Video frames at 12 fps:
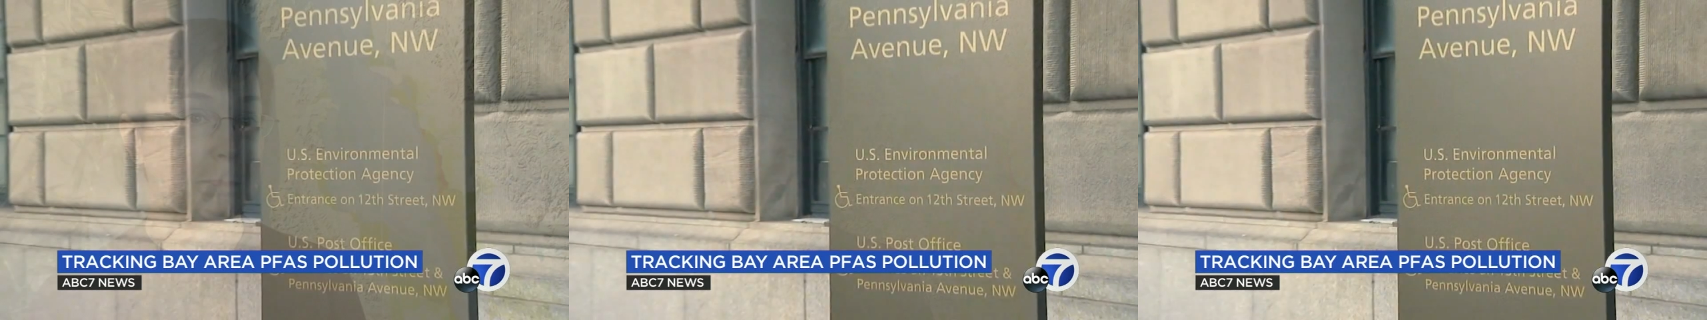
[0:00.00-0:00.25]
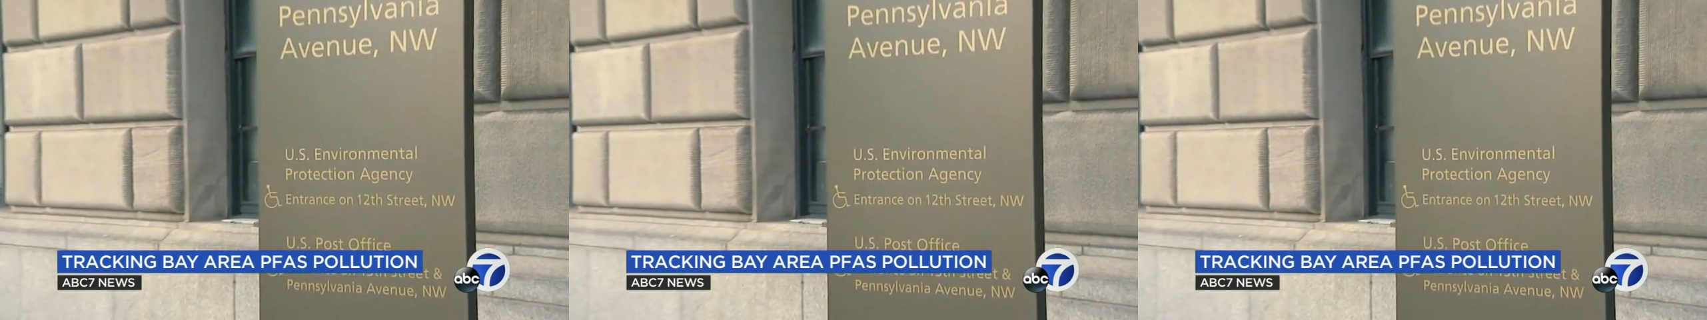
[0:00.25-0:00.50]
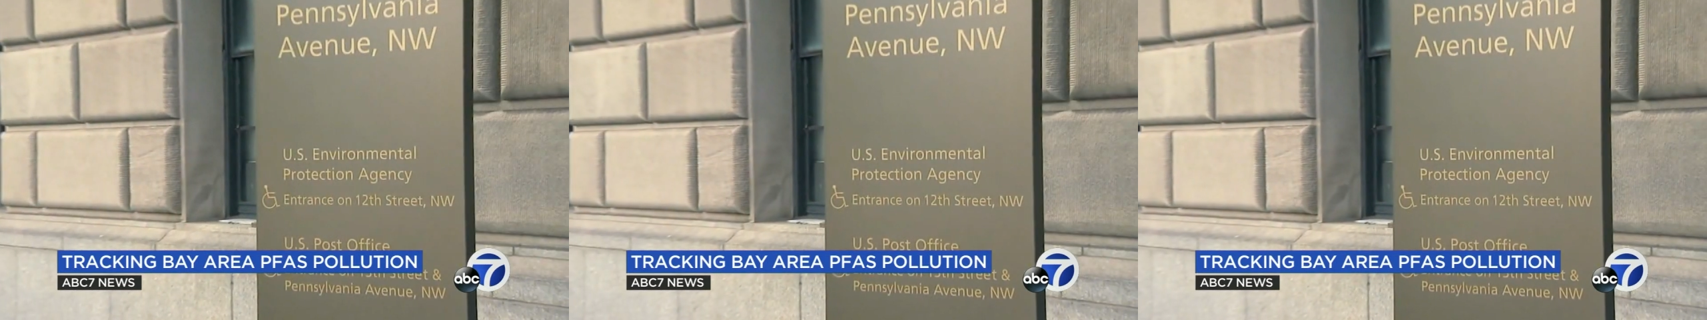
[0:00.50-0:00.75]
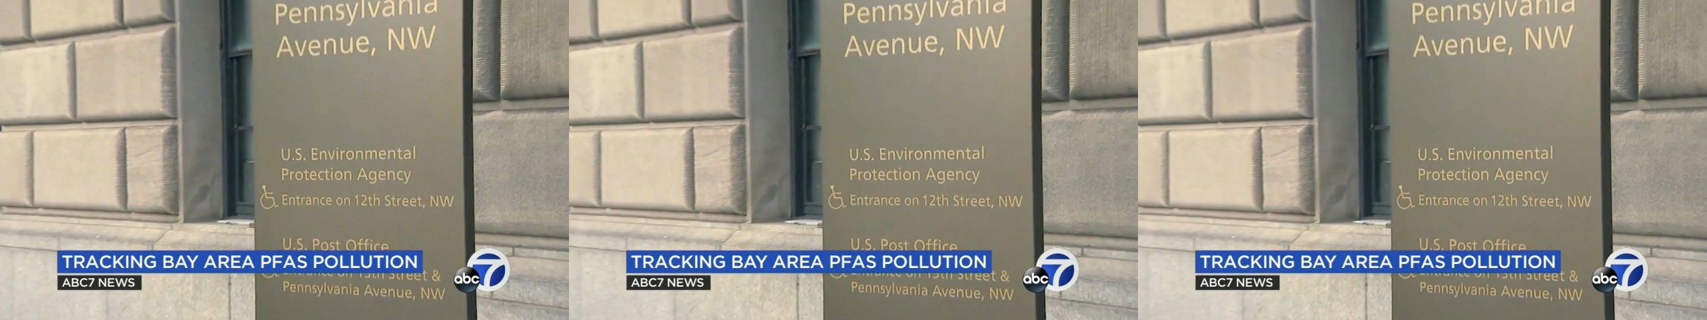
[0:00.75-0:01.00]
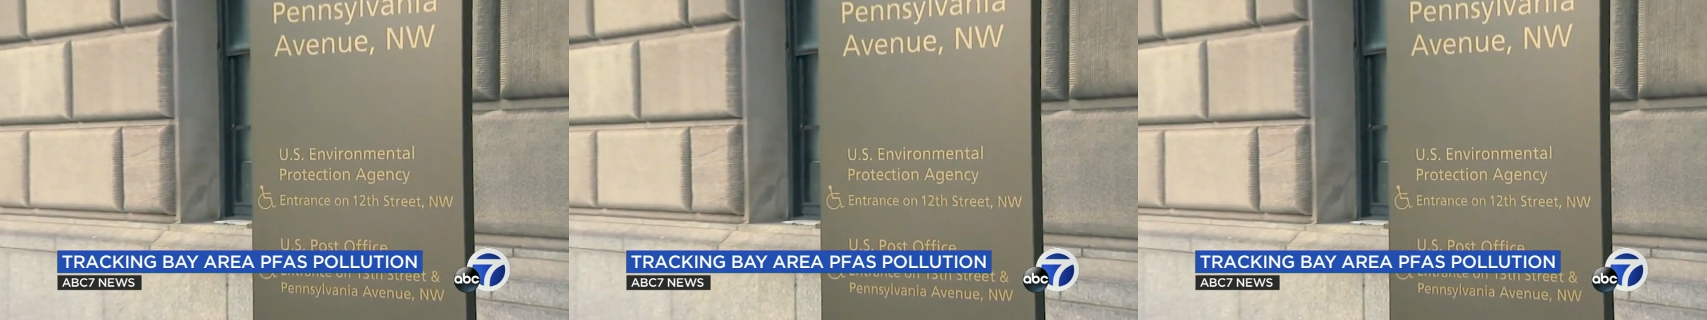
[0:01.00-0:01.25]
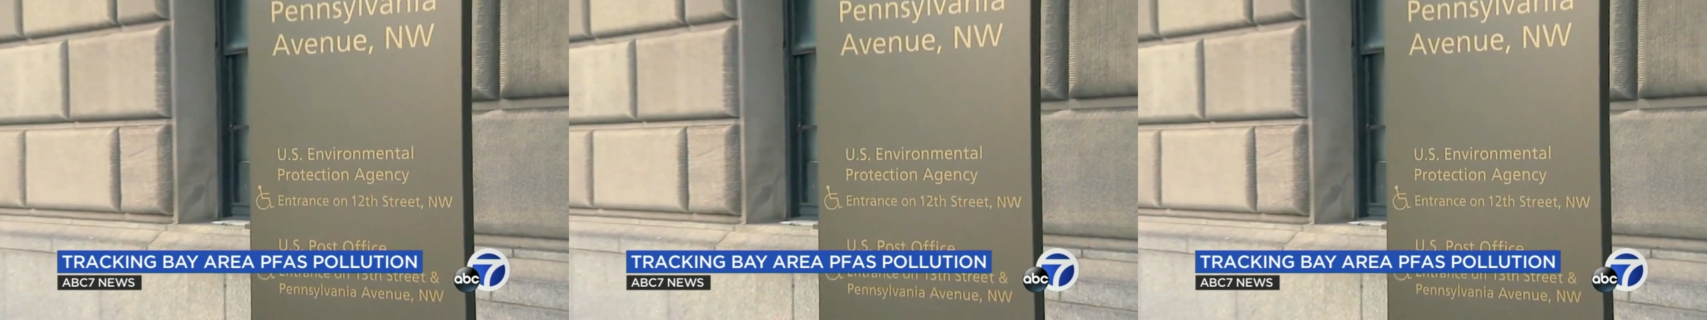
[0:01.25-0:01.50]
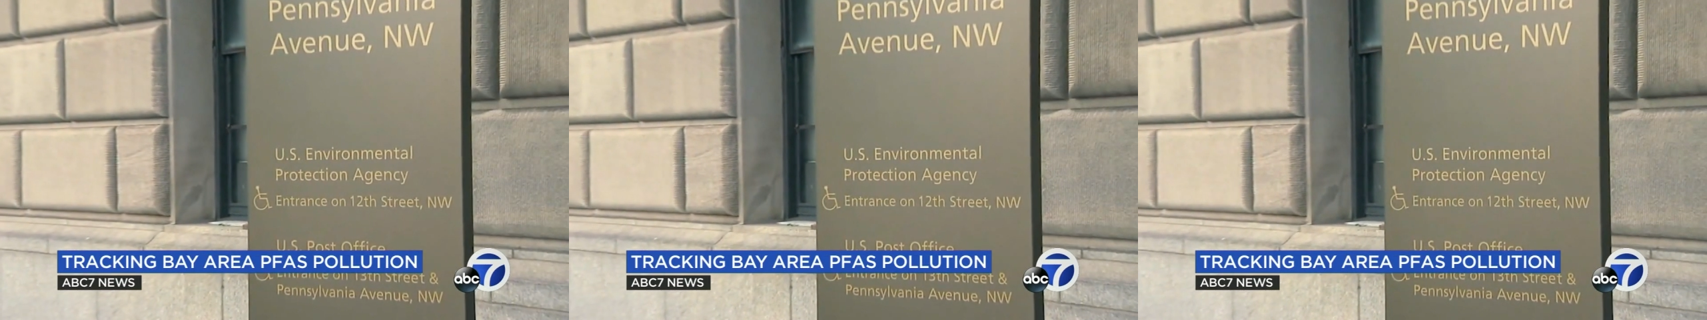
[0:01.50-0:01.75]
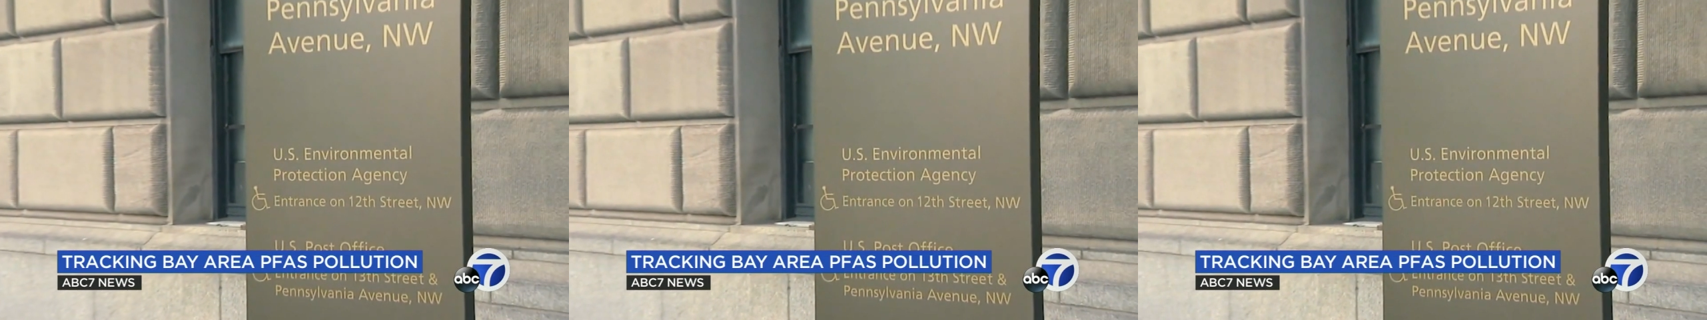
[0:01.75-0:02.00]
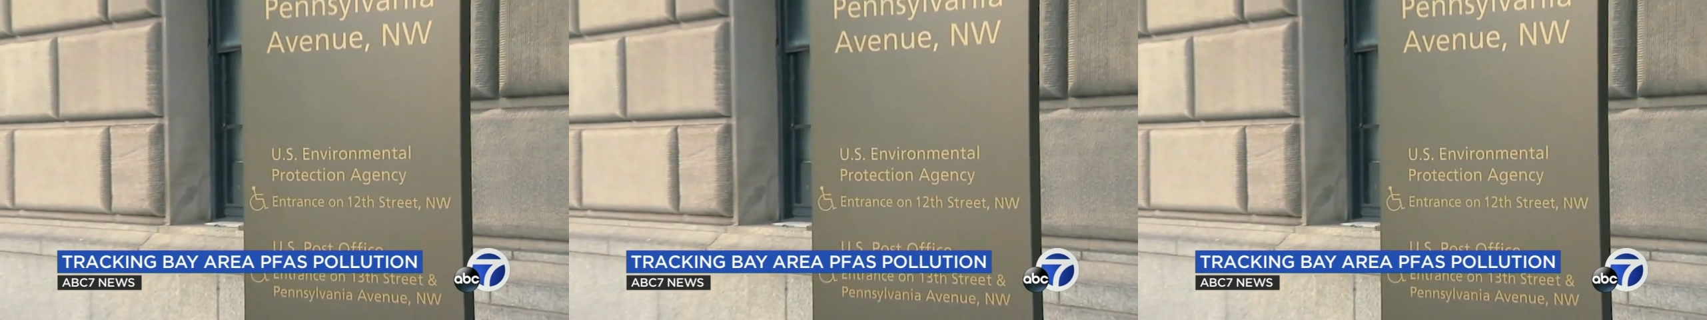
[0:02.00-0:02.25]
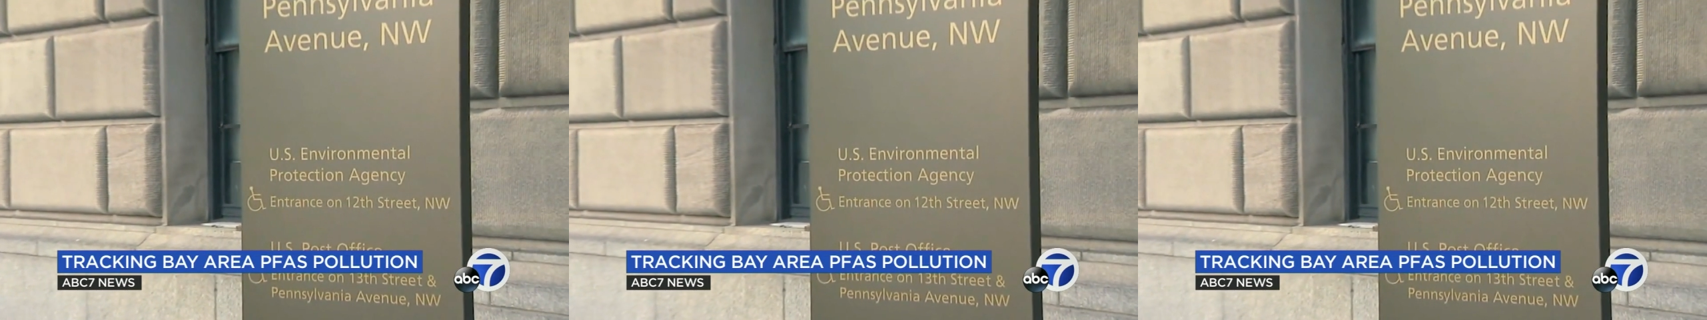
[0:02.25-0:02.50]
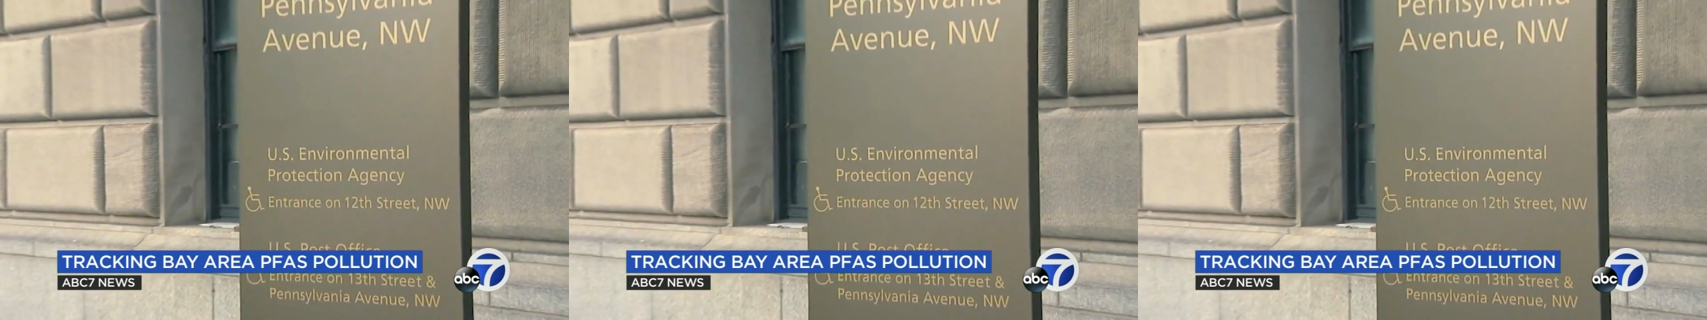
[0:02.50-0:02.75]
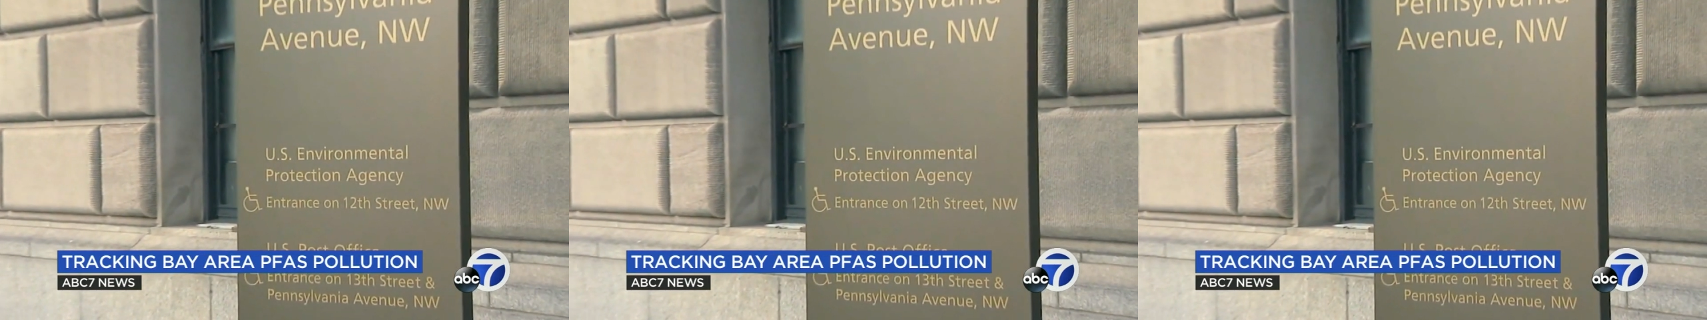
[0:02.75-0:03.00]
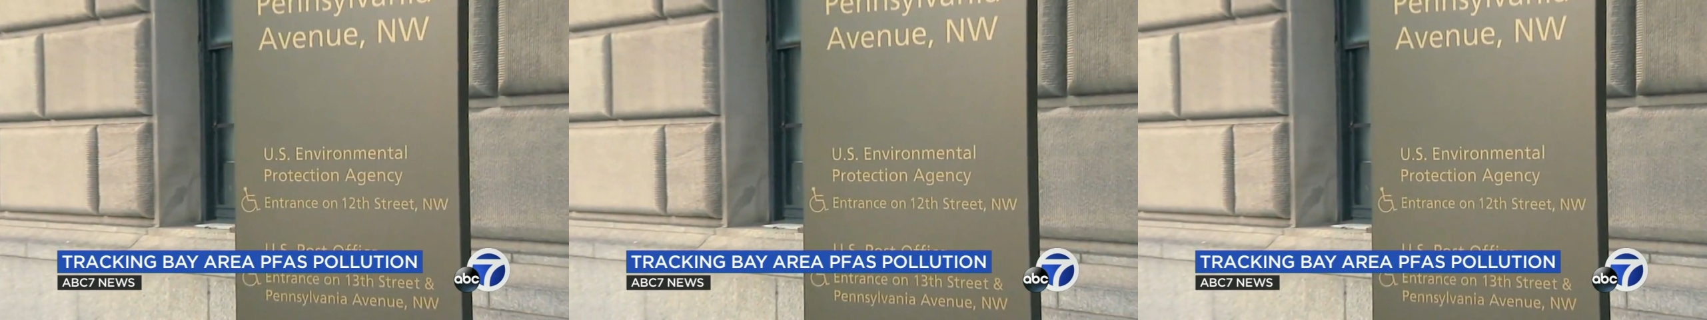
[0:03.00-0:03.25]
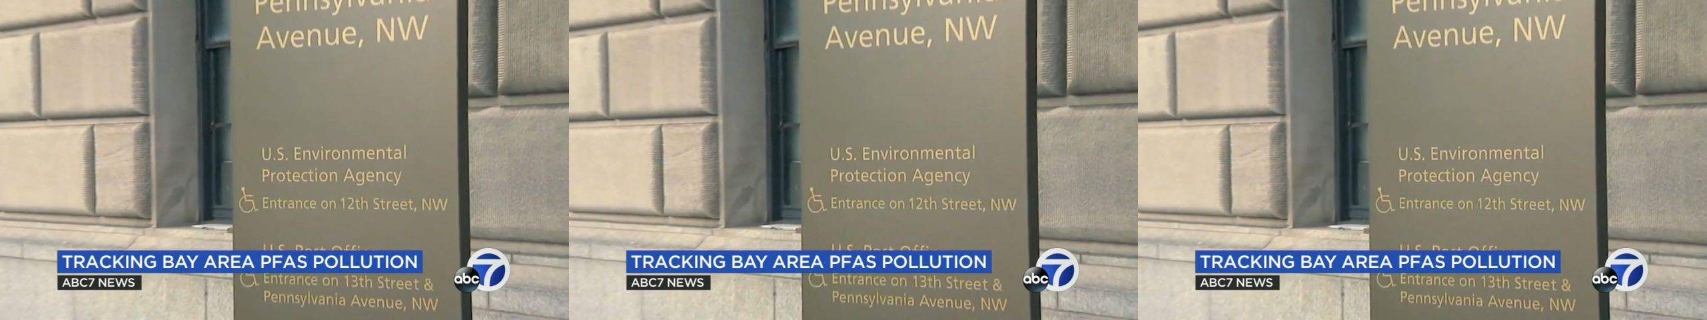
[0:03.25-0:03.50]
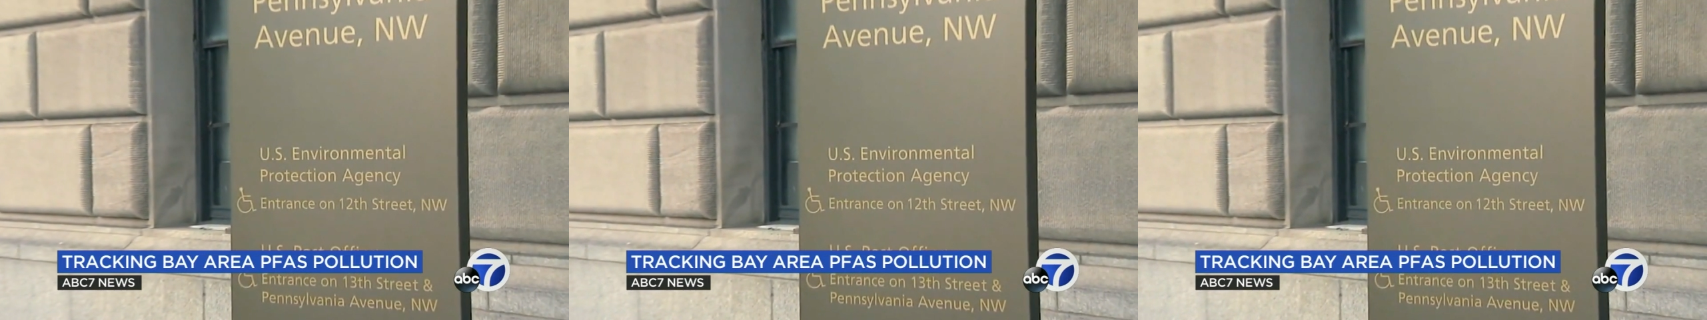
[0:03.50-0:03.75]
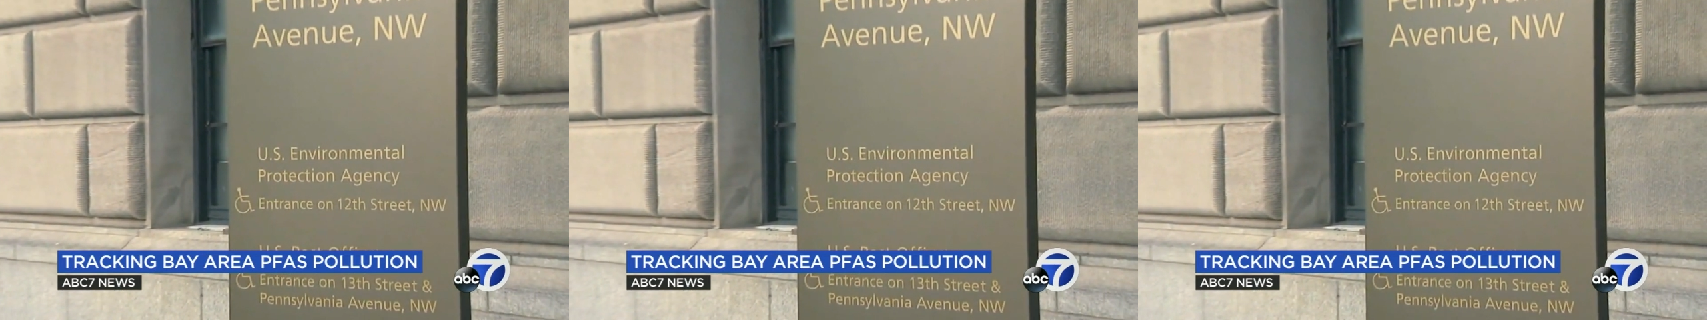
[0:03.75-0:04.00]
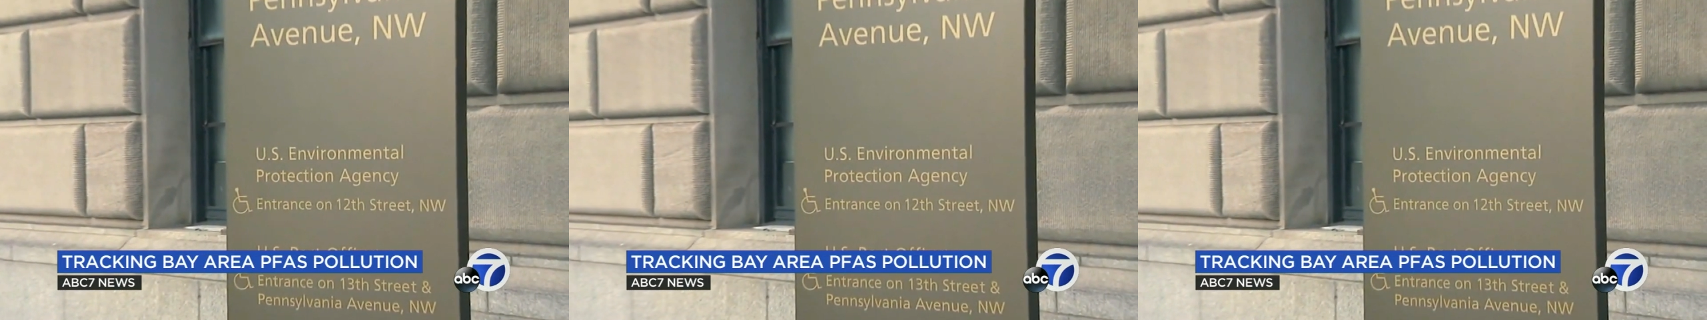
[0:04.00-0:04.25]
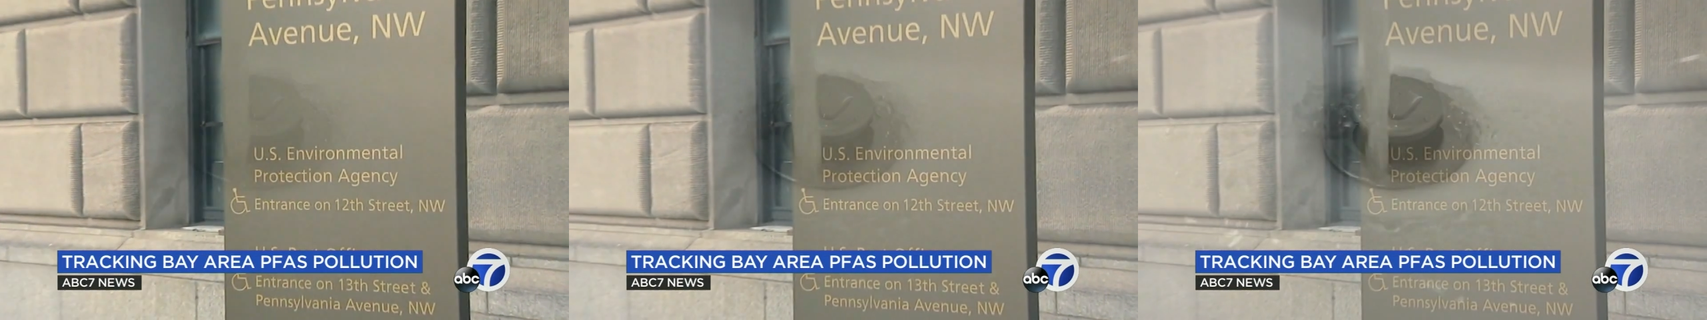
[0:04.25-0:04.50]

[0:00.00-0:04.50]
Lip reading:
(no speaker visible)